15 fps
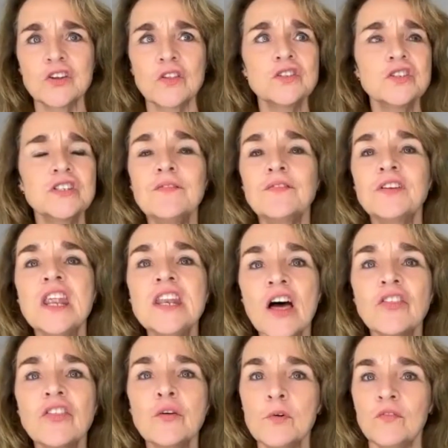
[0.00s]
So there's even
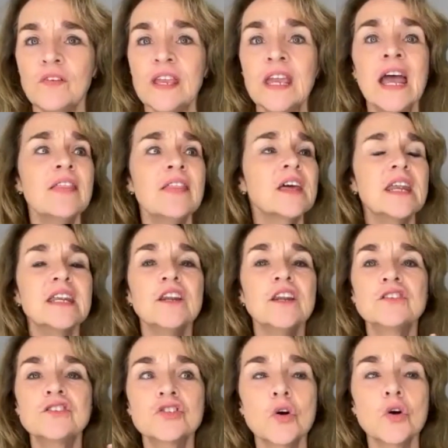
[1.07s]
another movie that I
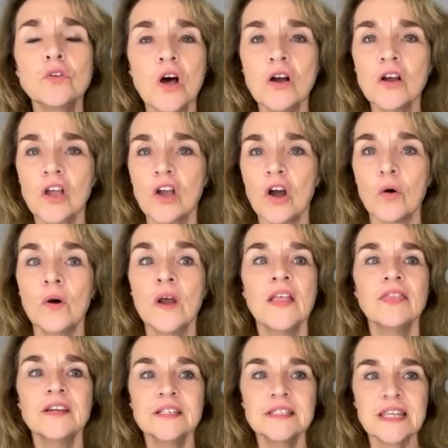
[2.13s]
did so long ago
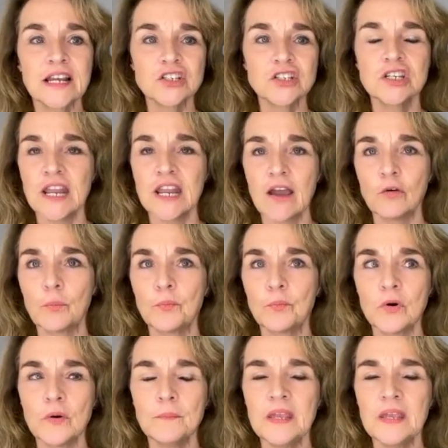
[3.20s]
that is actually going to have a
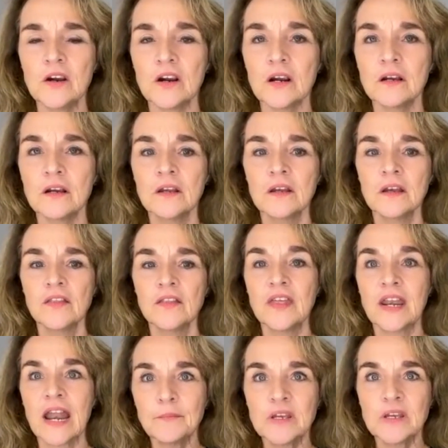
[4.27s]
premiere
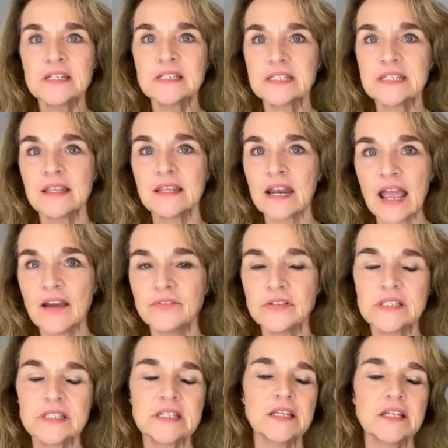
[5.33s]
that I'm going to see that I
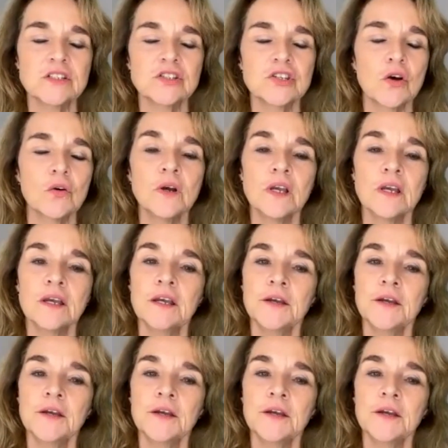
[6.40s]
haven't seen. So